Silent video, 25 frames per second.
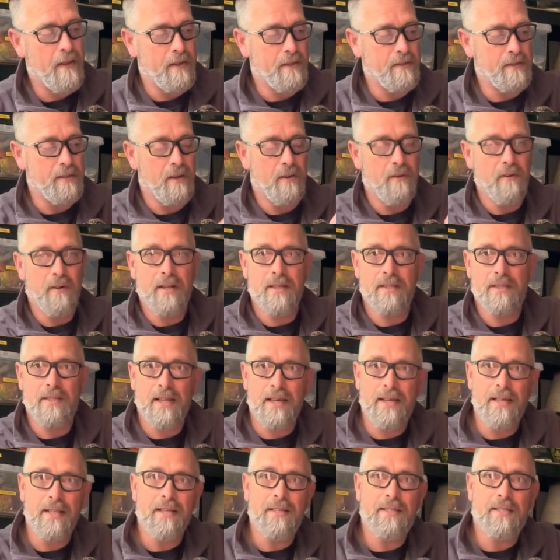So let's
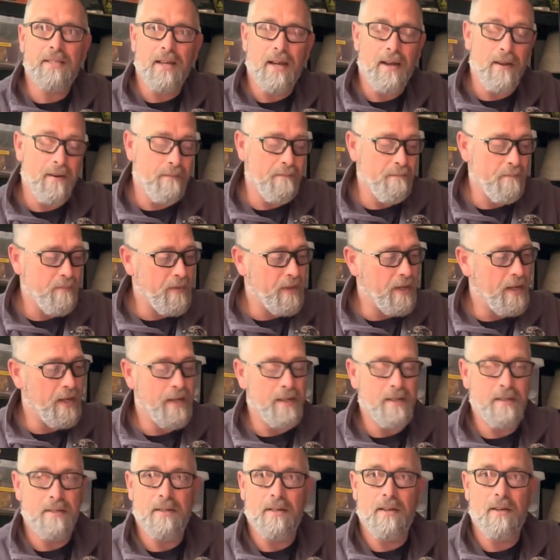lay this down
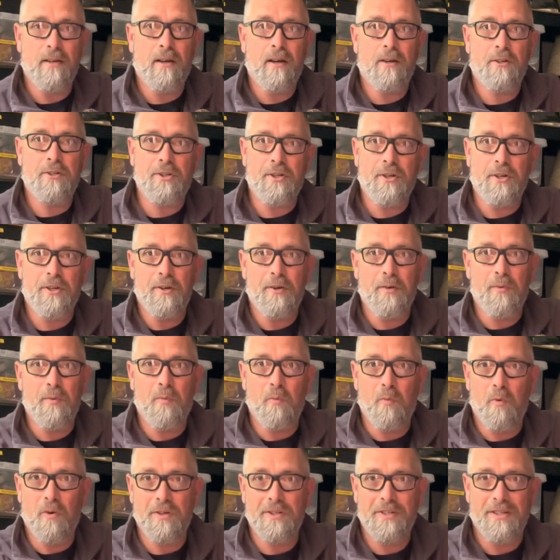and I'll show you
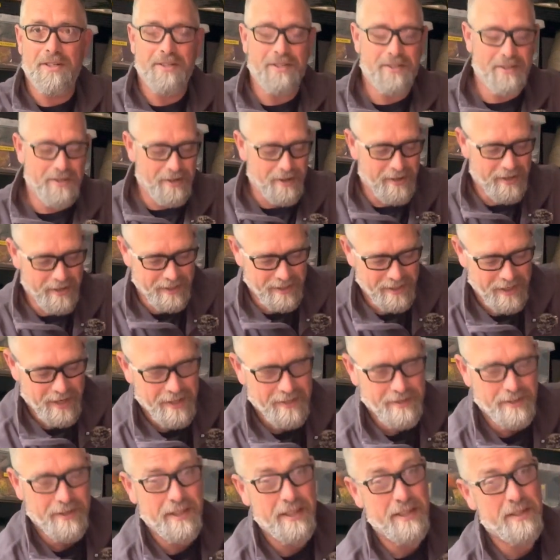what's inside.
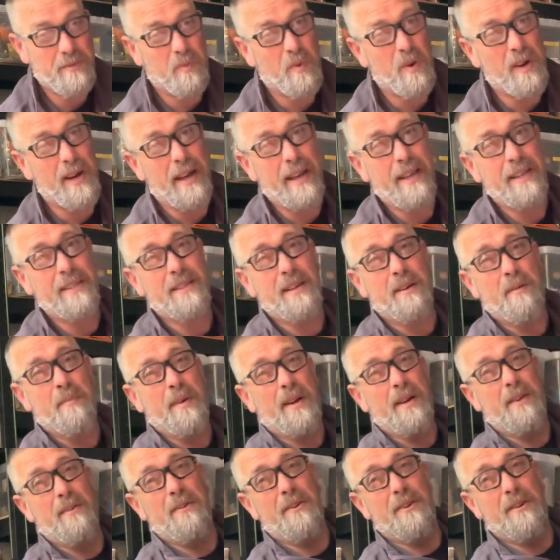So this weighs
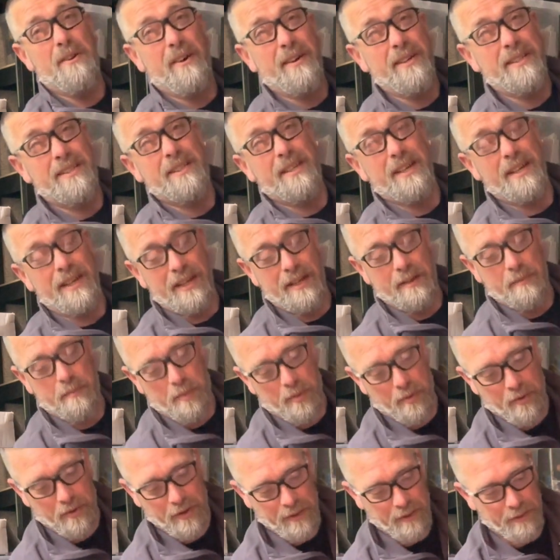about
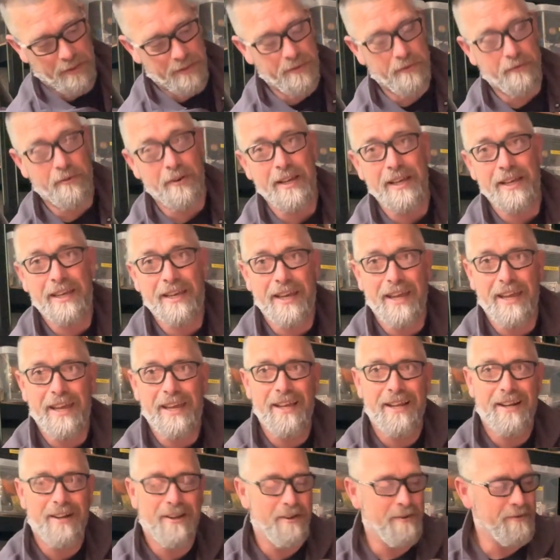19.3
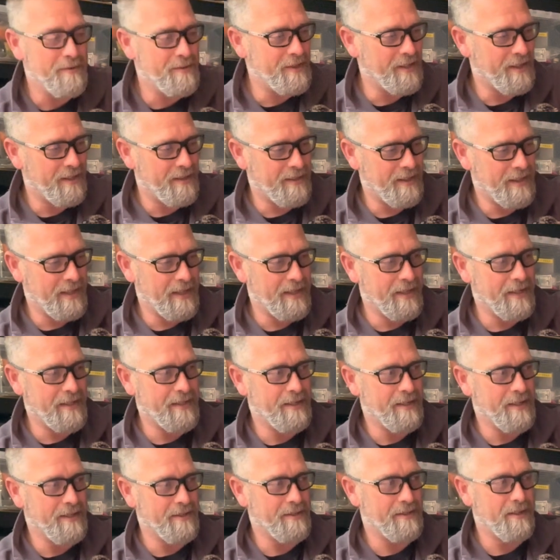kilos, I think it
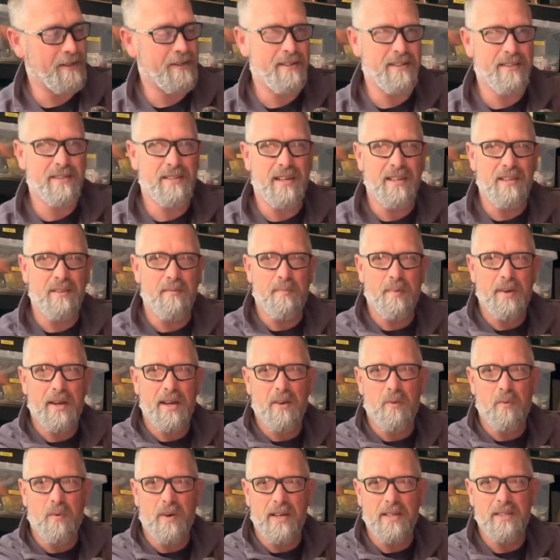does. So like I say, the
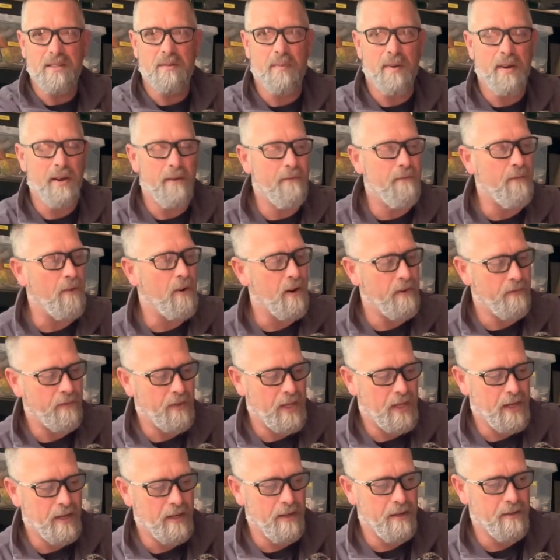bag weighs about 5
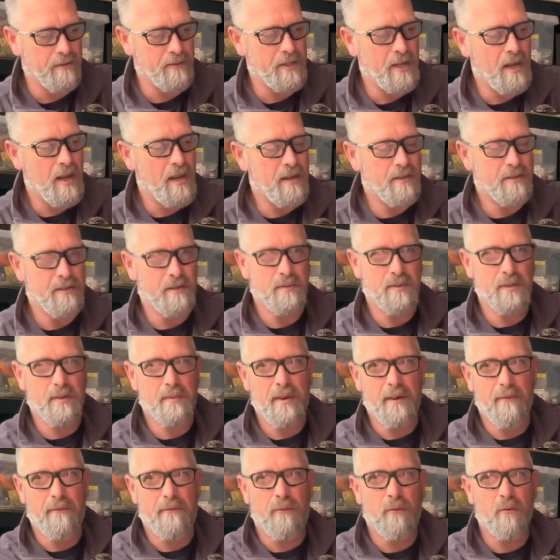kilos, so there's
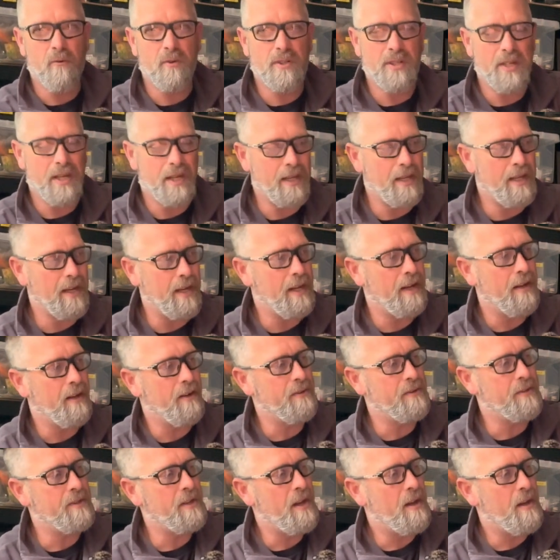about 14
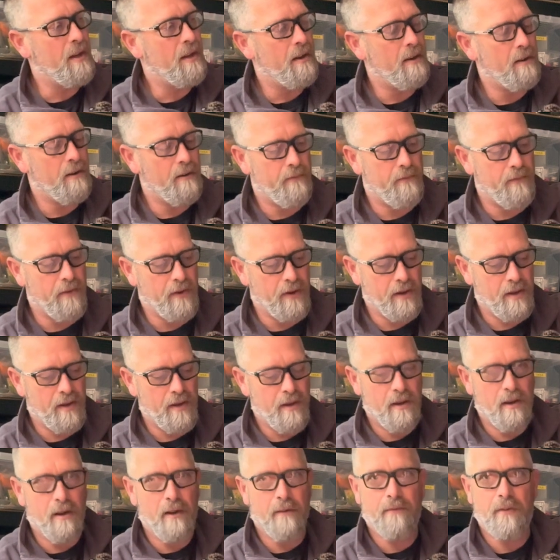kilos
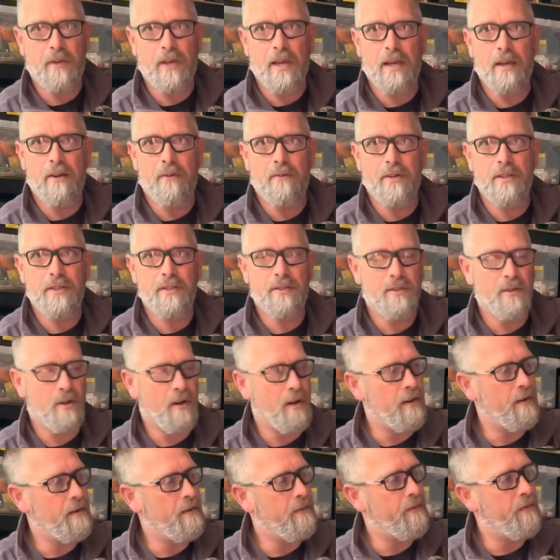of gear
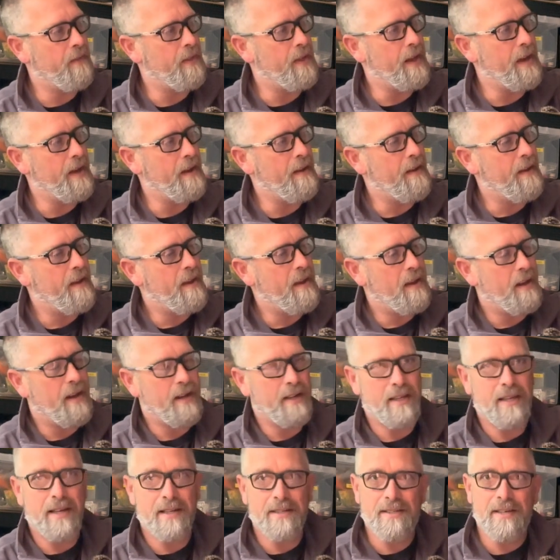inside of there.
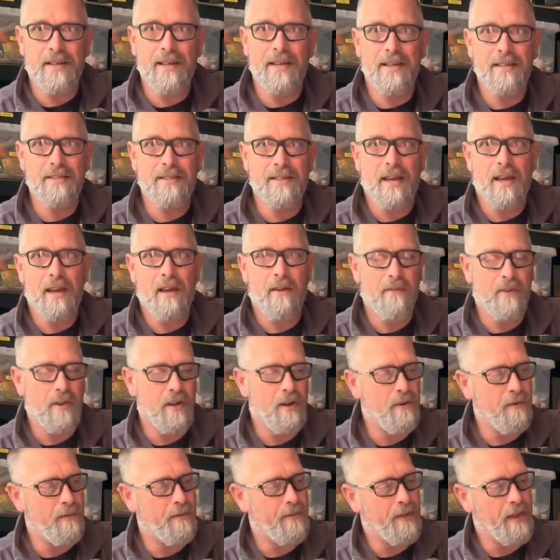And yes, it is a heavy
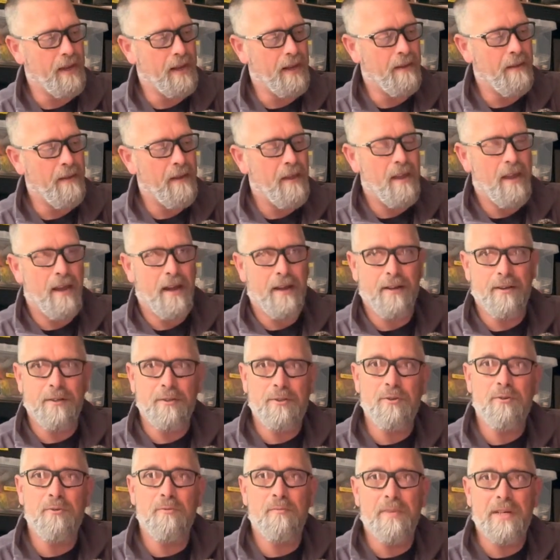old thing, and I
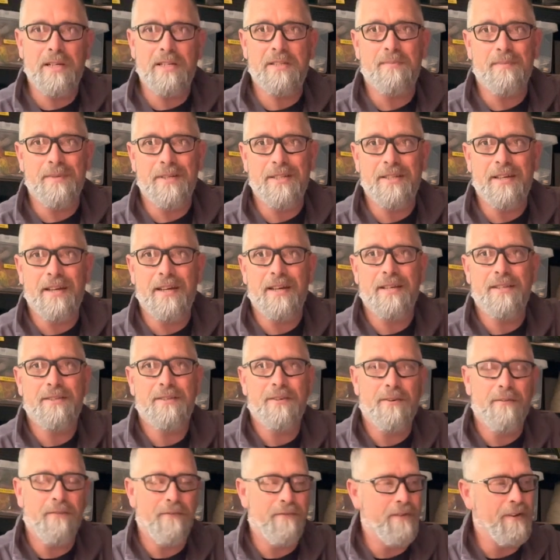do miss my days
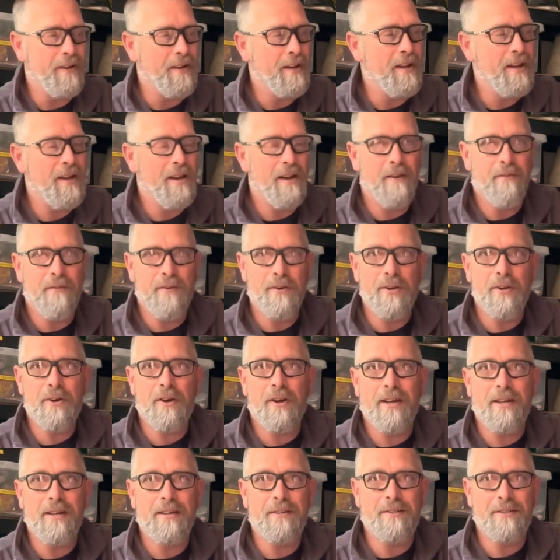of a
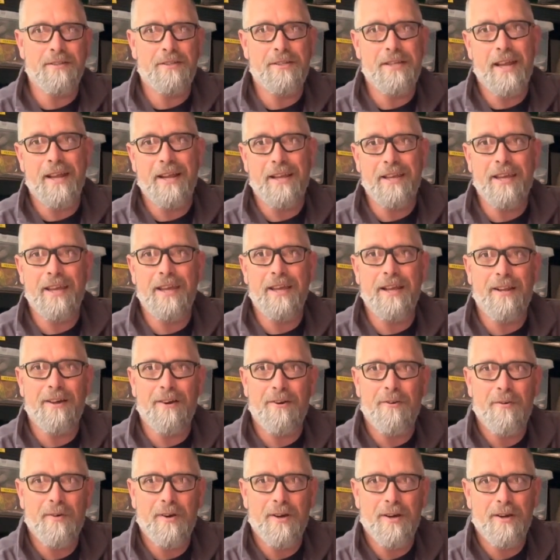9 to 10
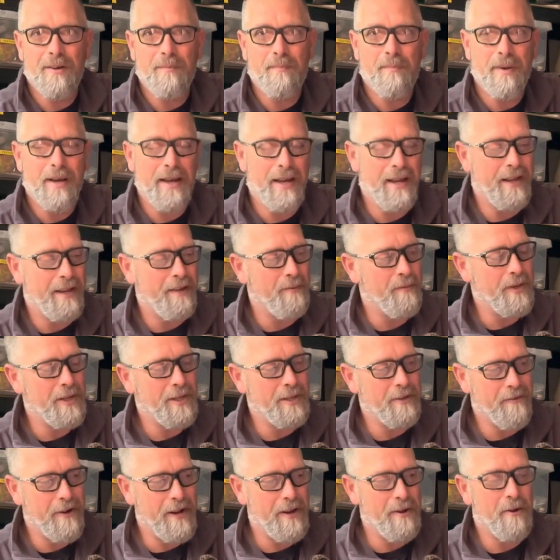kilo bag when
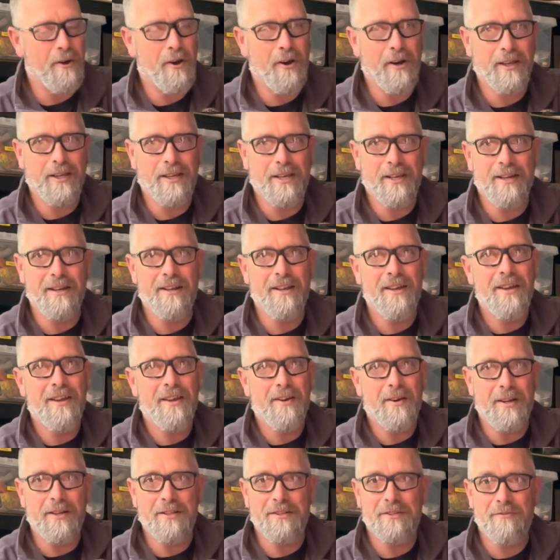you're out hiking
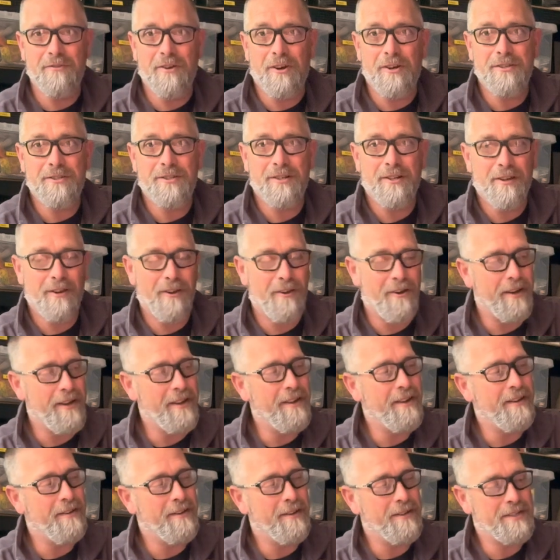and it's nice and light.
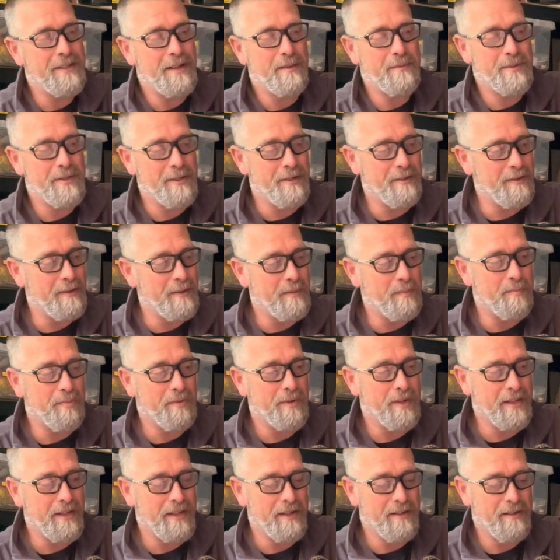It's absolutely
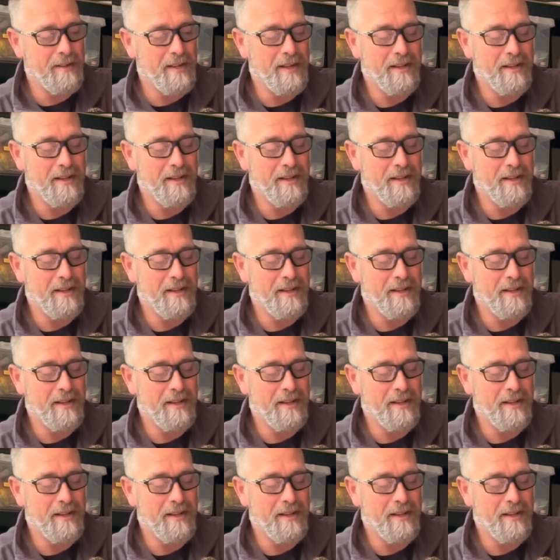brilliant.